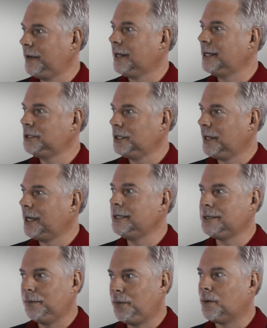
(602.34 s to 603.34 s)
ventilation
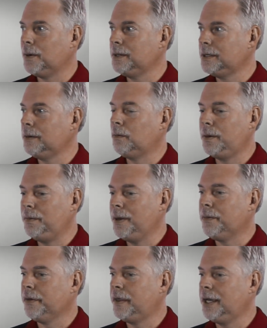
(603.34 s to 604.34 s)
light's important when
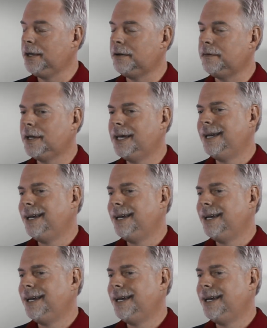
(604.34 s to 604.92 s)
people think of,